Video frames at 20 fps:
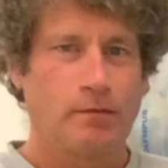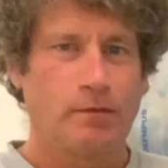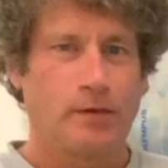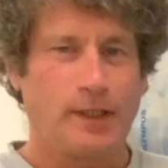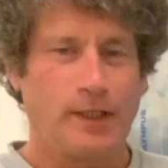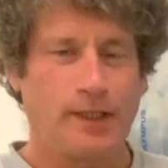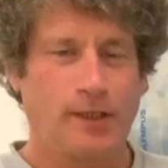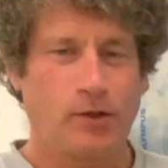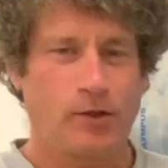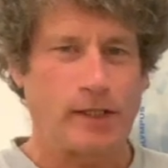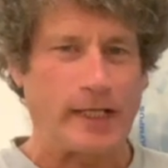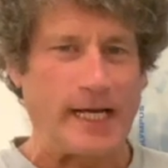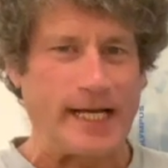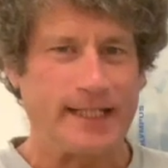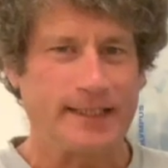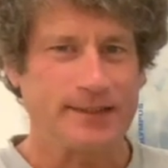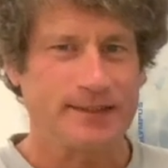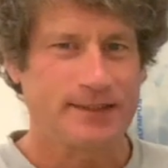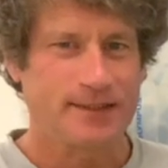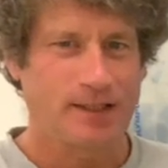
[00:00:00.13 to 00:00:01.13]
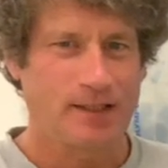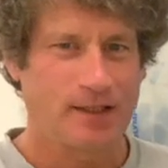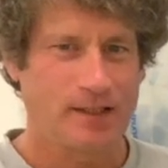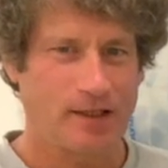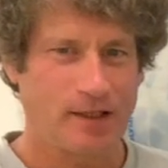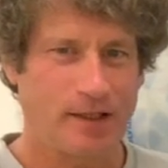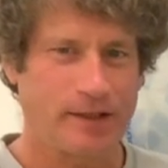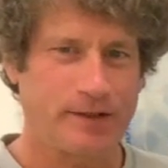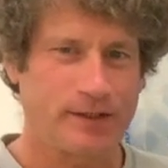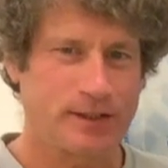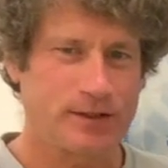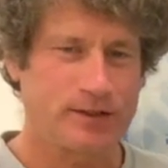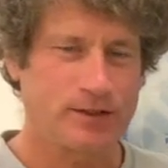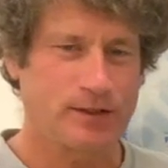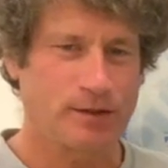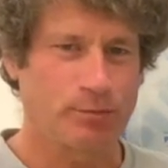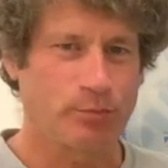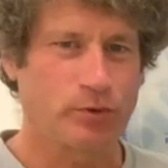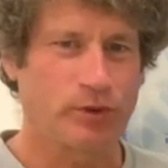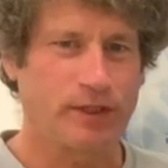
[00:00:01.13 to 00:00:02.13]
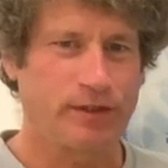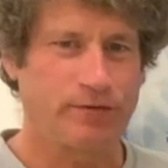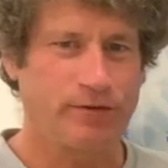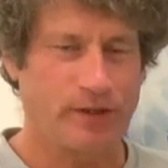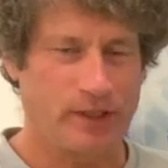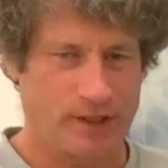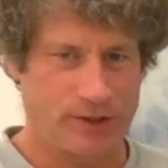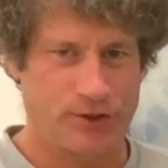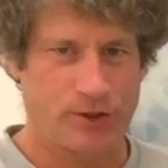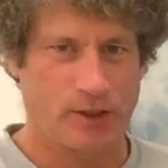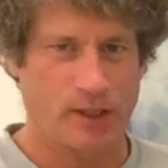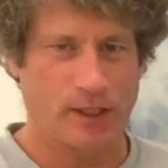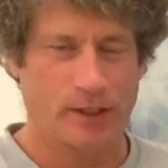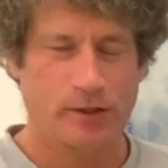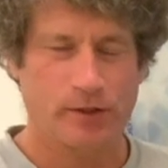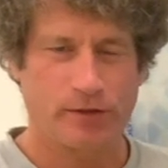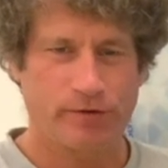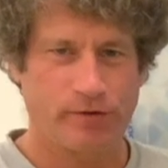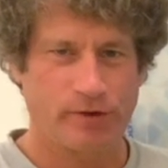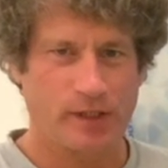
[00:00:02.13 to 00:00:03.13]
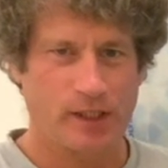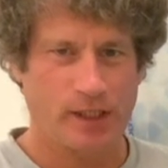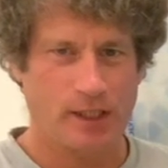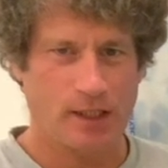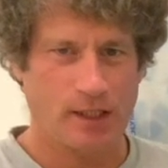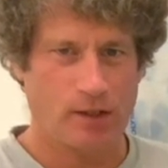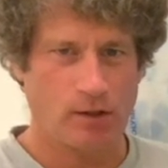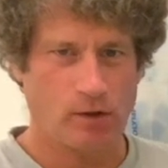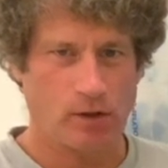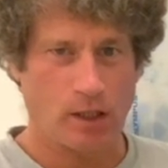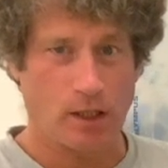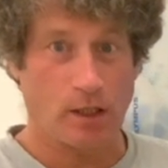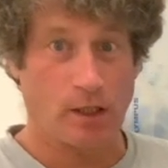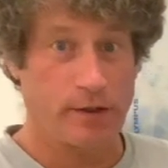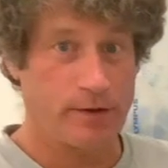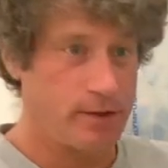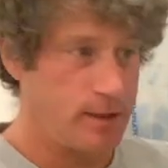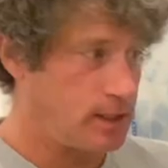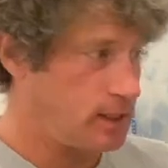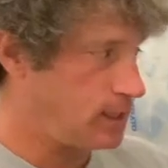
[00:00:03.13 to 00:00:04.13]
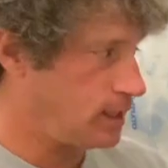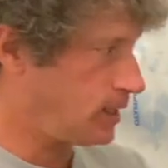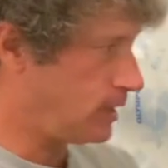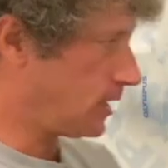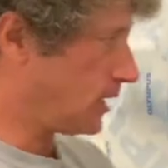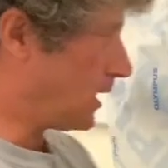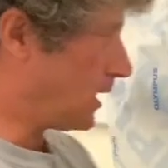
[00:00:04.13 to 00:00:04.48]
Hello class, this is a brief introductory video on the